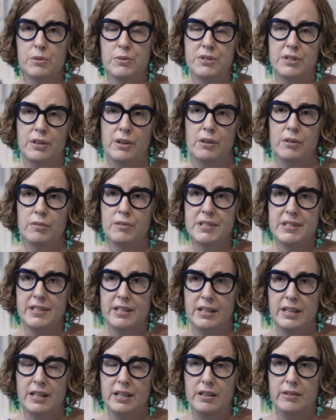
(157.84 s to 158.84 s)
also
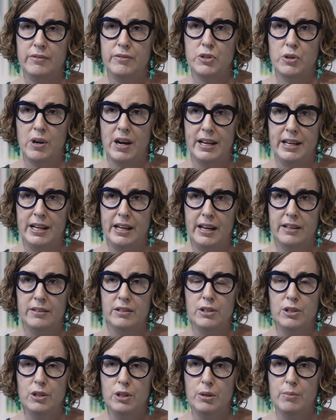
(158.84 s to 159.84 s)
receive training at
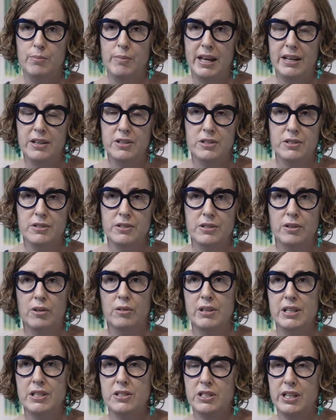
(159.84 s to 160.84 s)
the new managers
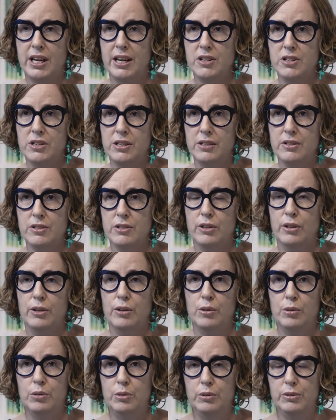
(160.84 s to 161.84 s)
orientation, so,
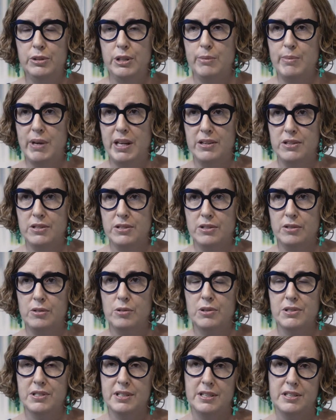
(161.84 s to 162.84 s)
all new managers
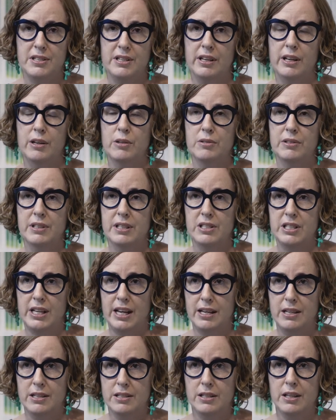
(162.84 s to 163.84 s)
across Eastern Health
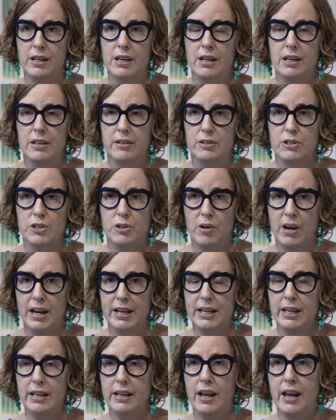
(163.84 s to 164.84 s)
attend the
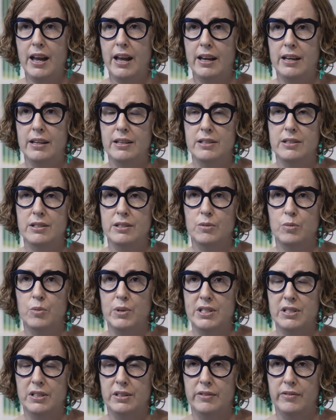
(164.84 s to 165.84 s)
training, and
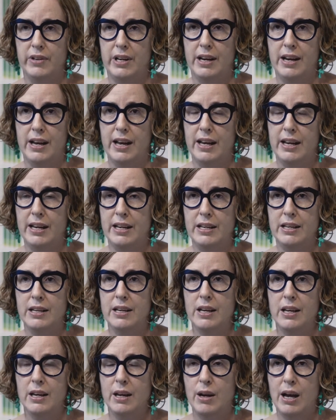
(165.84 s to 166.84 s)
we deliver a
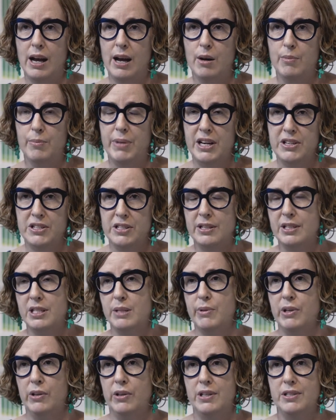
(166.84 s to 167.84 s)
um, patient
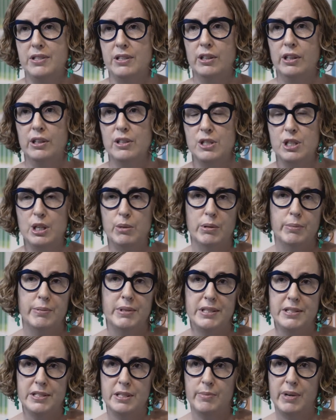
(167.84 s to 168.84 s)
experience and consumer
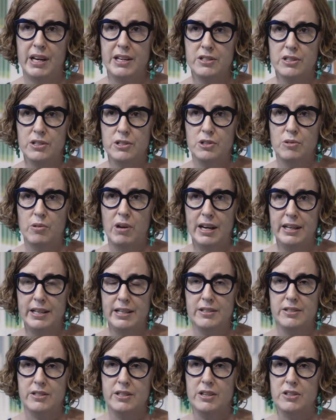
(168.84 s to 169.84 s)
participation
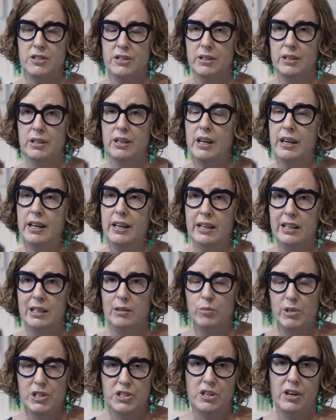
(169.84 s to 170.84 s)
training session
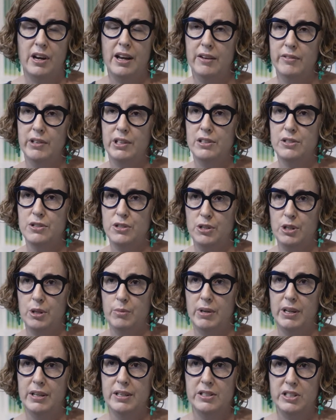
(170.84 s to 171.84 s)
in which I have a
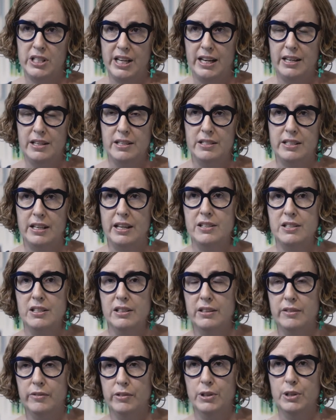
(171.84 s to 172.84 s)
consumer attend and
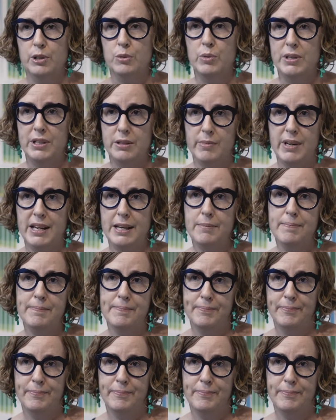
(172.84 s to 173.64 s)
deliver it with me.